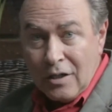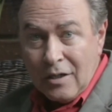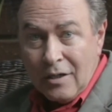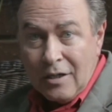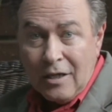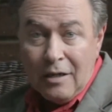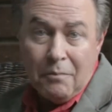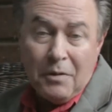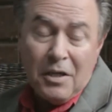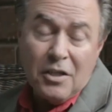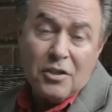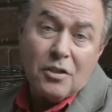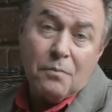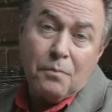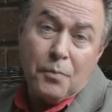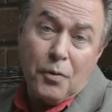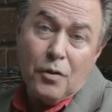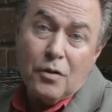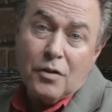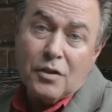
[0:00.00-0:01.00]
It means the
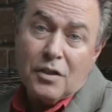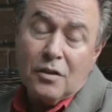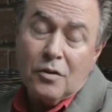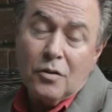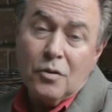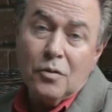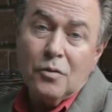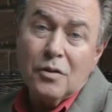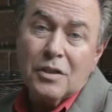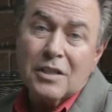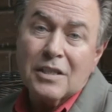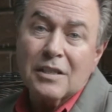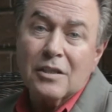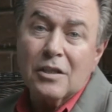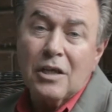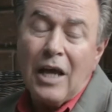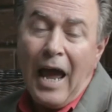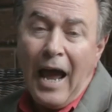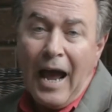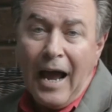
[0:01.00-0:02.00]
person who is
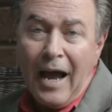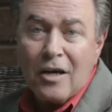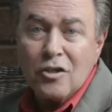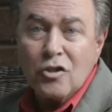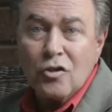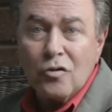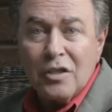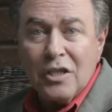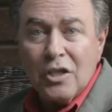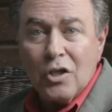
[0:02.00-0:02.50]
actually